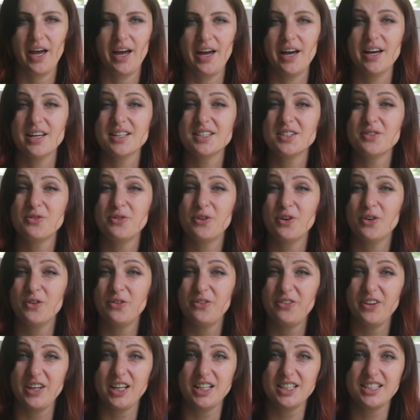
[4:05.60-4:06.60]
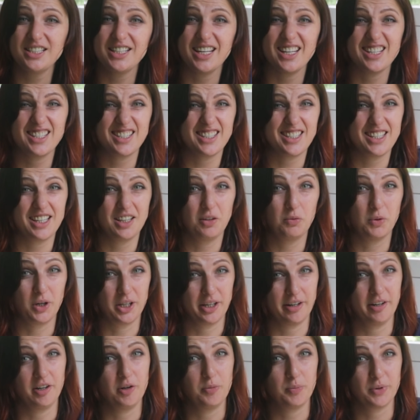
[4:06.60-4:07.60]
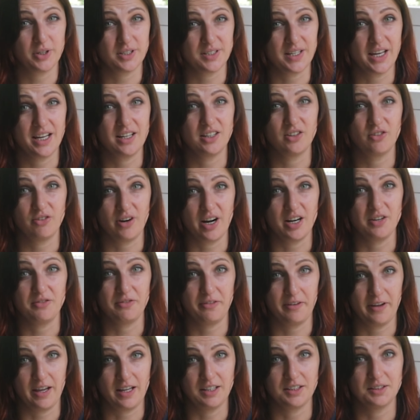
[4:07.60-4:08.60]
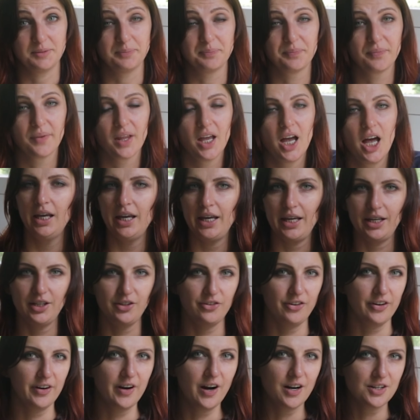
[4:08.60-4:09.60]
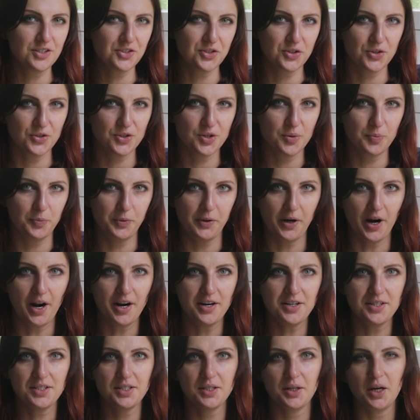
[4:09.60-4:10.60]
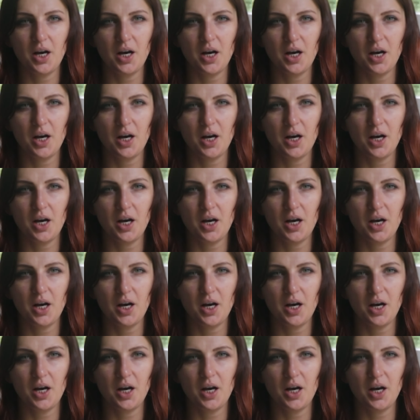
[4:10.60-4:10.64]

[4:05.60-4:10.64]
As for feeds, they're still 100% grain-fed. In regards to the price,